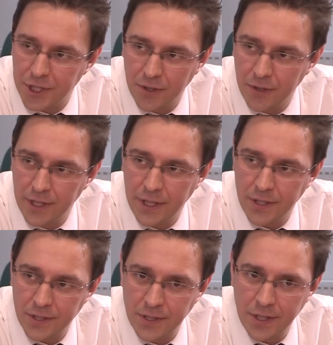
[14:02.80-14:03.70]
shoot. It
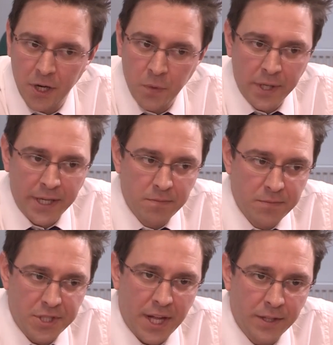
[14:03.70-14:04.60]
is the only
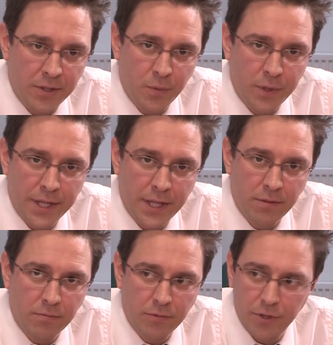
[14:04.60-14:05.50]
standard
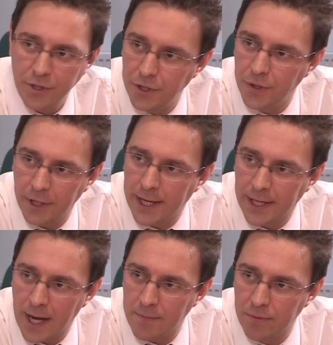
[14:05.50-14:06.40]
within the new UK
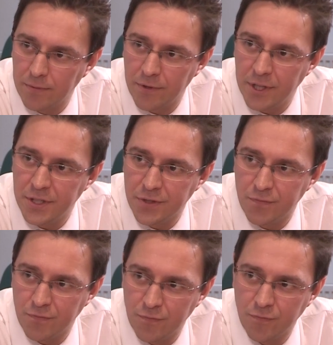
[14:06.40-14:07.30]
GAAP that is
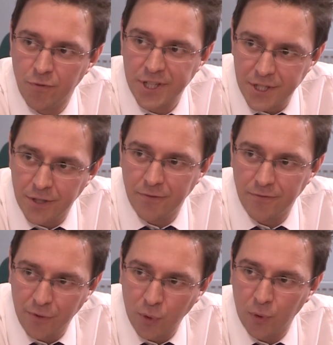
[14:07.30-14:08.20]
written
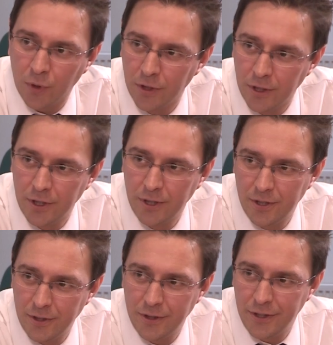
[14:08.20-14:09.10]
for
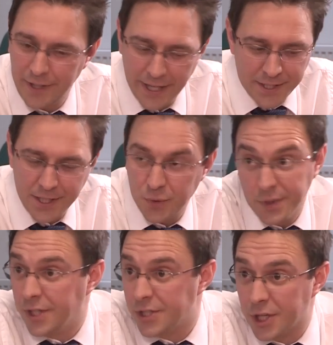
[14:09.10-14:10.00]
the entities
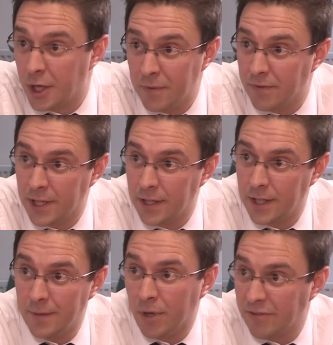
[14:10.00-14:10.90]
within the scope of it,
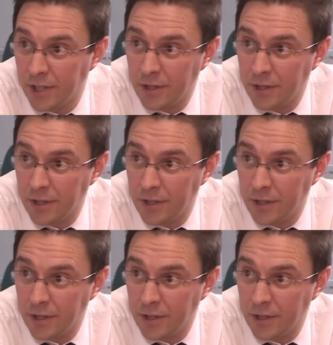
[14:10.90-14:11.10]
in my view.